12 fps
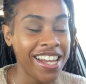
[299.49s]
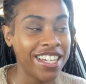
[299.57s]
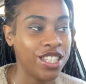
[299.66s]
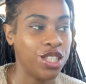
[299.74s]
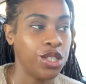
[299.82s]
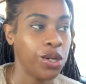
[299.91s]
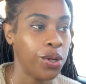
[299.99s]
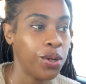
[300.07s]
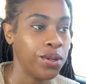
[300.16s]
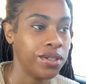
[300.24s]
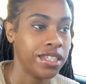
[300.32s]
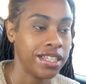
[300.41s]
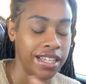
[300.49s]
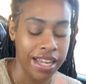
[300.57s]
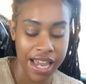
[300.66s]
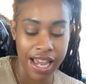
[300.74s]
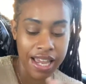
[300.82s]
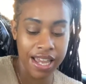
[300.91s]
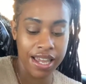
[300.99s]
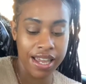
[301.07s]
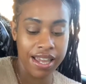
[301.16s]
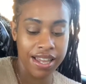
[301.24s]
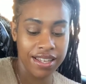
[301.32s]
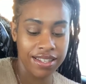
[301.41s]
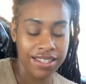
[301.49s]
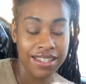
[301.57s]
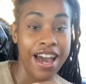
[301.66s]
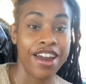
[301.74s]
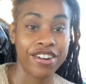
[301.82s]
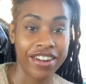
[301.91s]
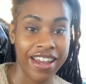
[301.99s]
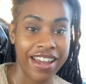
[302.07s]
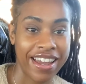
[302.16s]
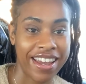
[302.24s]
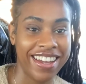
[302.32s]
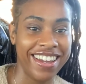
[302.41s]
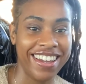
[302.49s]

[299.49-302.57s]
So today is Saturday,